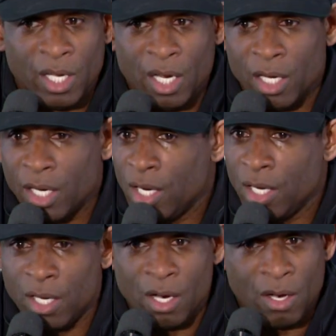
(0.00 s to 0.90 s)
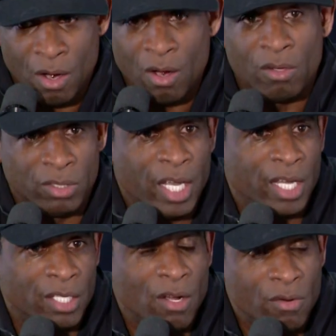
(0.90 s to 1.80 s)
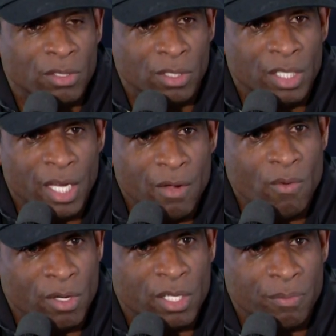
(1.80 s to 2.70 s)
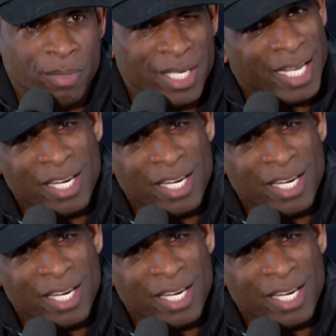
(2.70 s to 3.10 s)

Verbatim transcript: uh, are all taking notice and they want to compete.